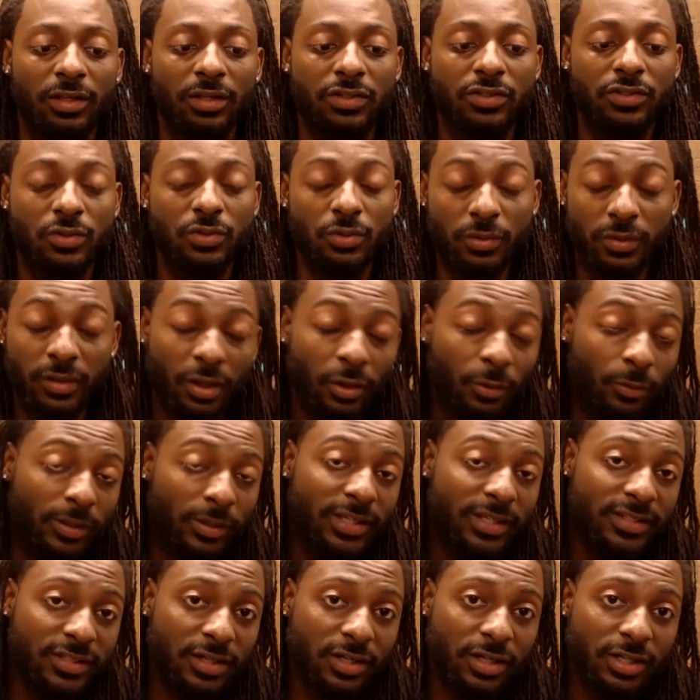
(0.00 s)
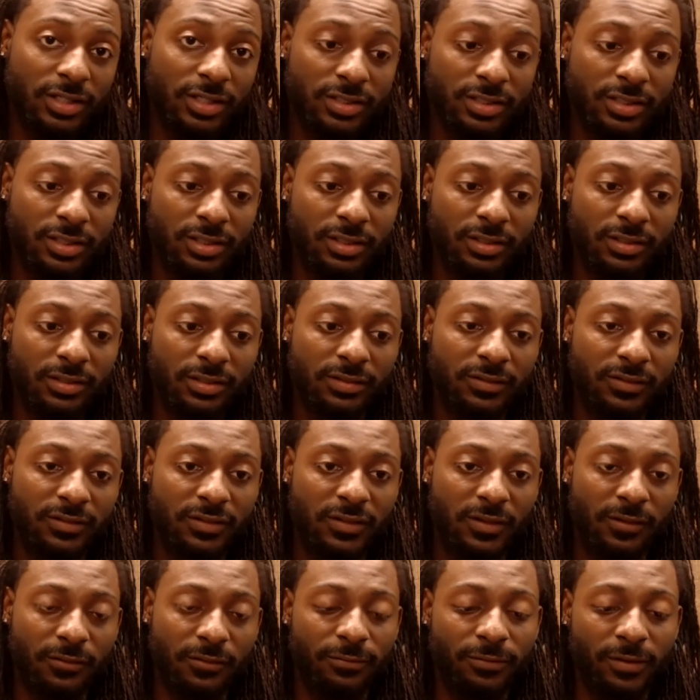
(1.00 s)
do their research
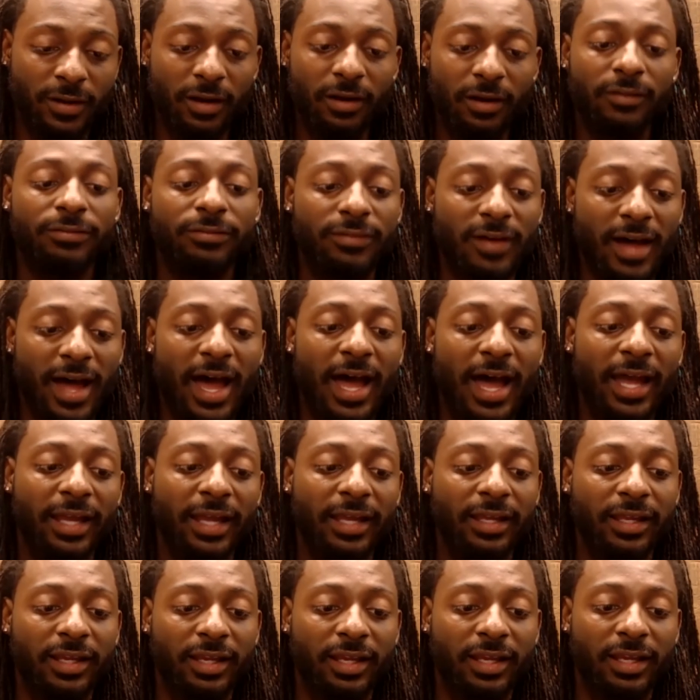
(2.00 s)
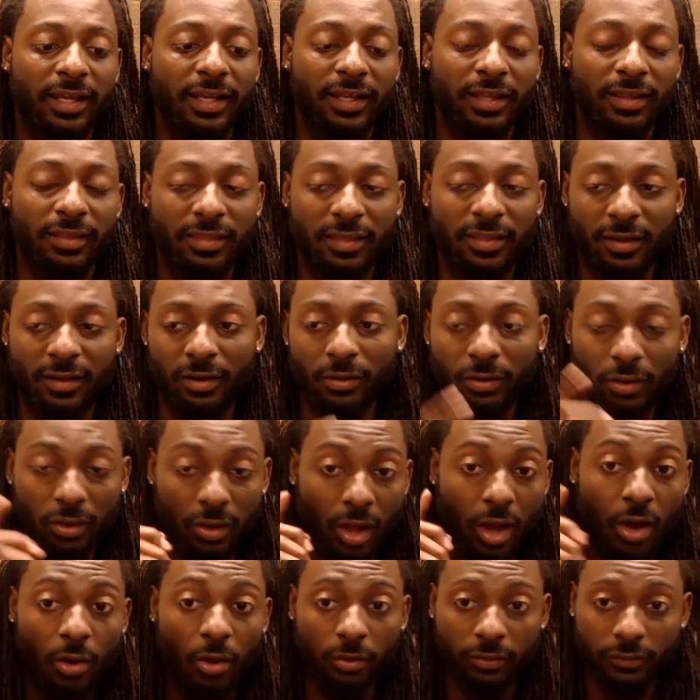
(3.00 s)
to verify their
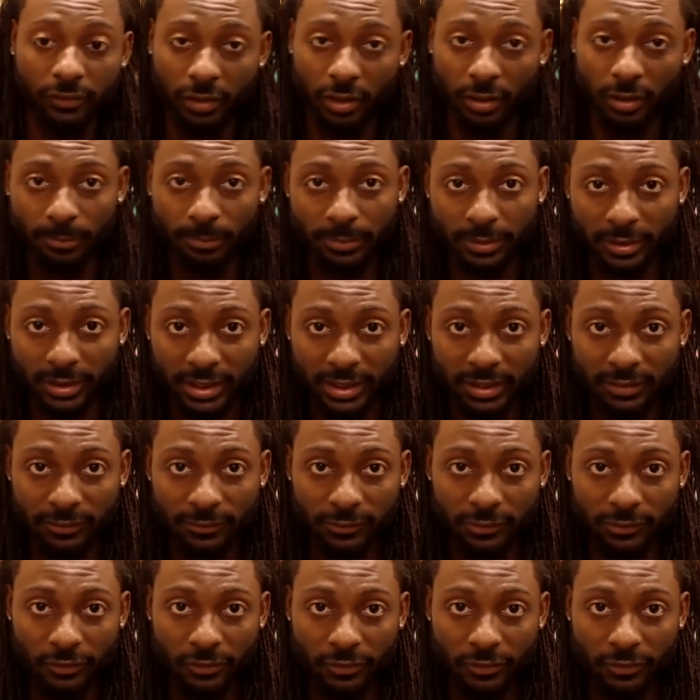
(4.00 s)
long-term beliefs.